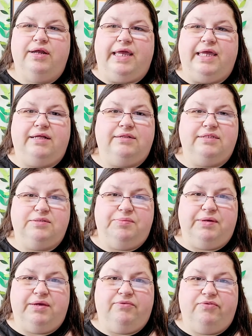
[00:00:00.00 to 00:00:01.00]
hailed as
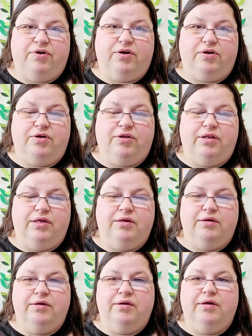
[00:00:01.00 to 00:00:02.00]
being very good
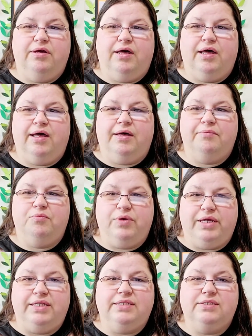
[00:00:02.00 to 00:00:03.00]
uh,
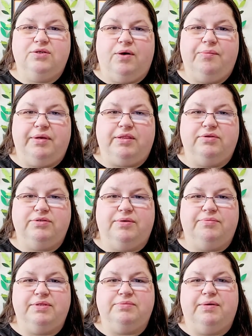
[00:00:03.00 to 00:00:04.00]
reads, so I picked those
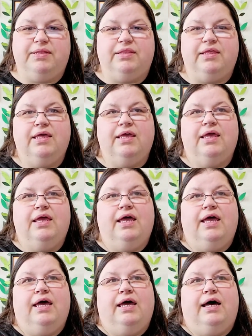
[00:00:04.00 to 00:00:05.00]
up this month.
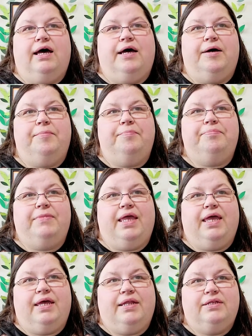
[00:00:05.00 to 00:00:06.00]
Um,
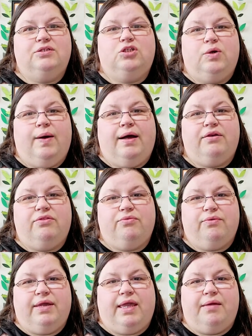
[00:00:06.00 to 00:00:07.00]
and two out of
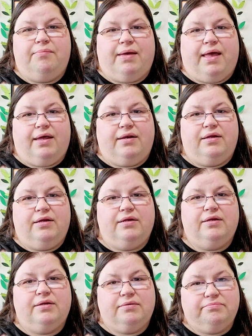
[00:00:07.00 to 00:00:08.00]
three ain't bad.
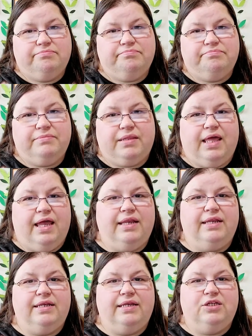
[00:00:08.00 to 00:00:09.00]
I
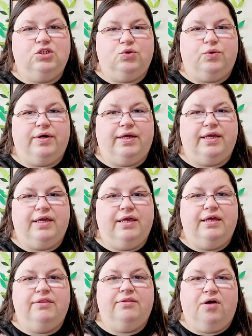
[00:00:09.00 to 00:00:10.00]
didn't enjoy
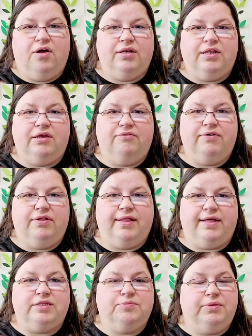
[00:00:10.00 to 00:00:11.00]
The Haunting of Hill
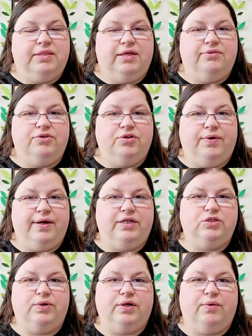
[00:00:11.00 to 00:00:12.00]
House, but the other two I
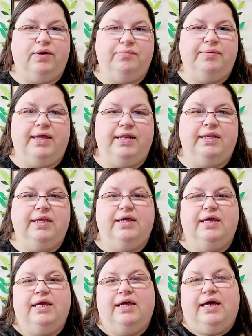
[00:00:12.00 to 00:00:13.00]
enjoyed quite a bit.
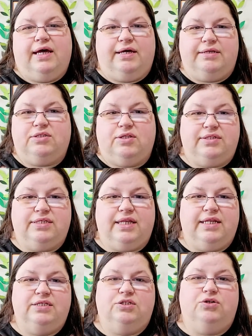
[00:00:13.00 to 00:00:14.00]
Uh, so let's get
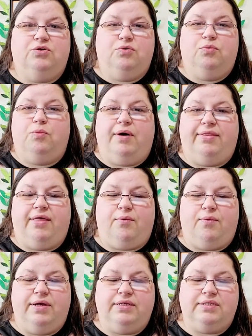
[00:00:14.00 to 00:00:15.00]
into why that
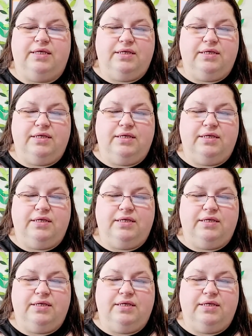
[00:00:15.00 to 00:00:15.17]
was.